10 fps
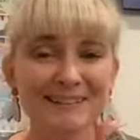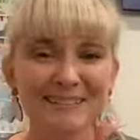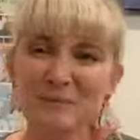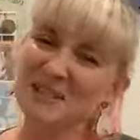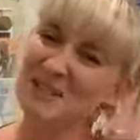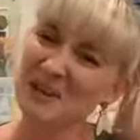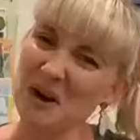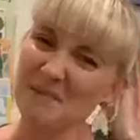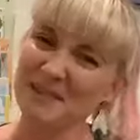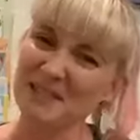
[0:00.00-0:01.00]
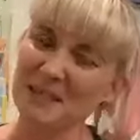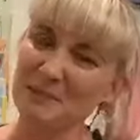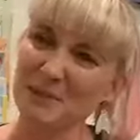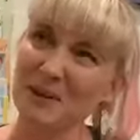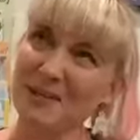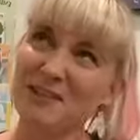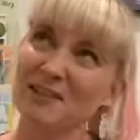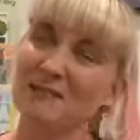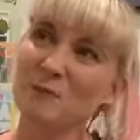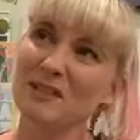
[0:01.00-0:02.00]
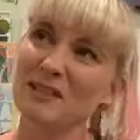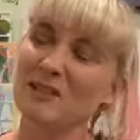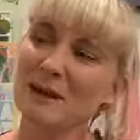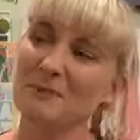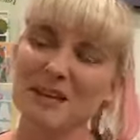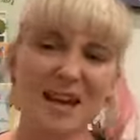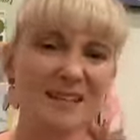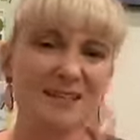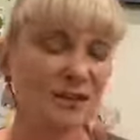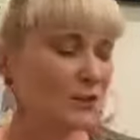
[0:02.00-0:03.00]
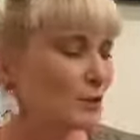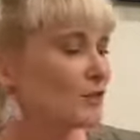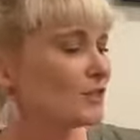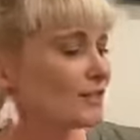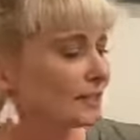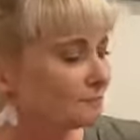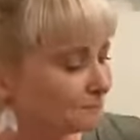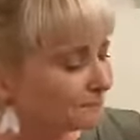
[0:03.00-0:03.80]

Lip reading: What's the time in Singapore, actually? What's the time delay? It's not huge, is it?